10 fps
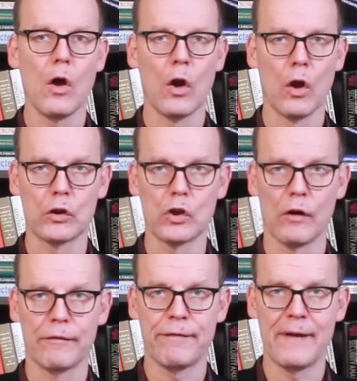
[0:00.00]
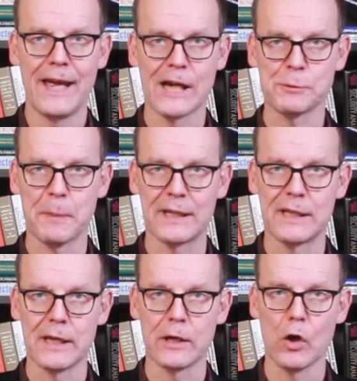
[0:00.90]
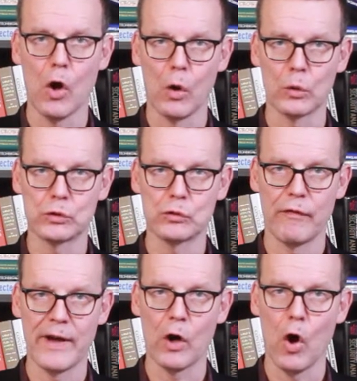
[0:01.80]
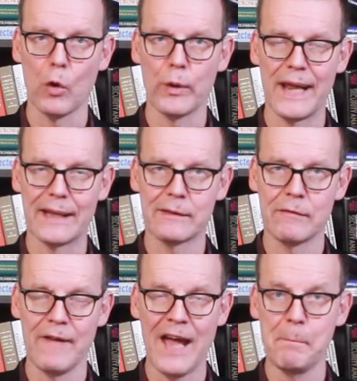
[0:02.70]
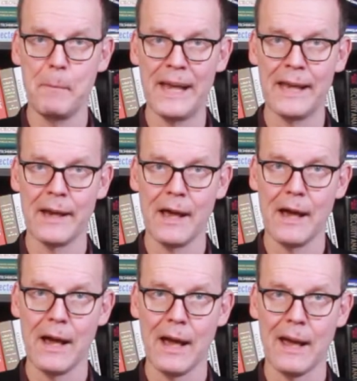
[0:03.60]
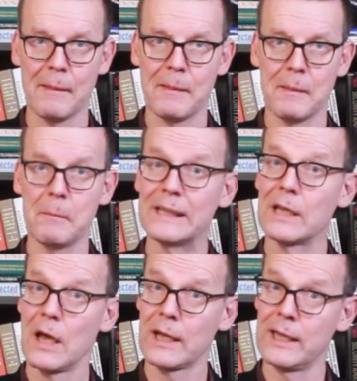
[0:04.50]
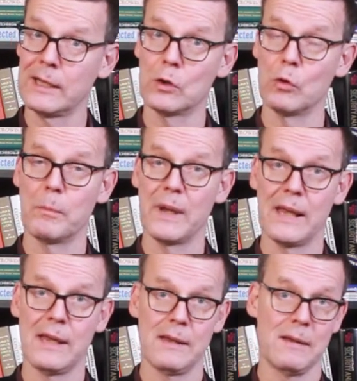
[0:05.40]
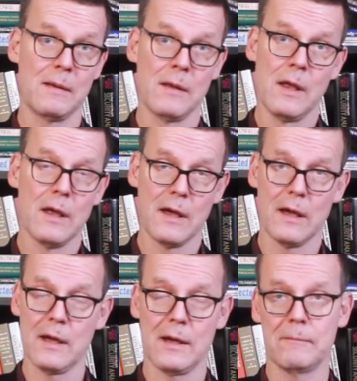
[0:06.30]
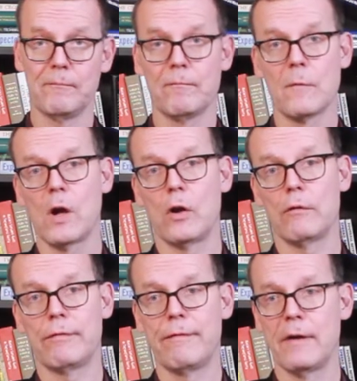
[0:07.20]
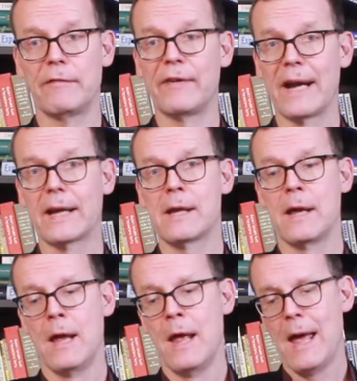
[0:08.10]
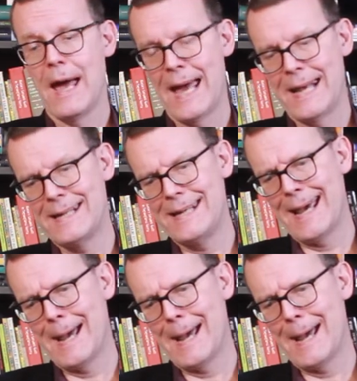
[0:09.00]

a lot of expected goals to their own net. They have been a bit lucky, to be kind of frank. And